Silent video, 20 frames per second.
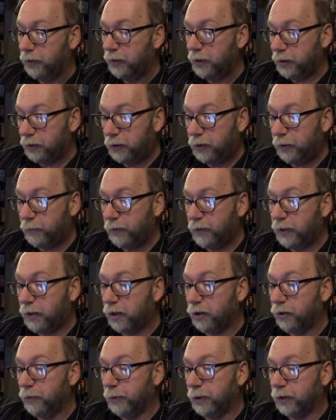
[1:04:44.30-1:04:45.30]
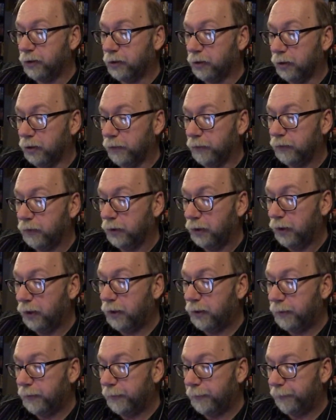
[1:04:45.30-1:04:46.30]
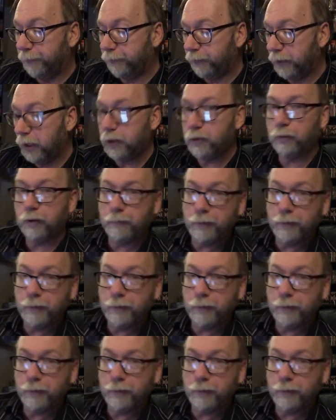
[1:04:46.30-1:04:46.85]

She was in there being served. Um, that's why you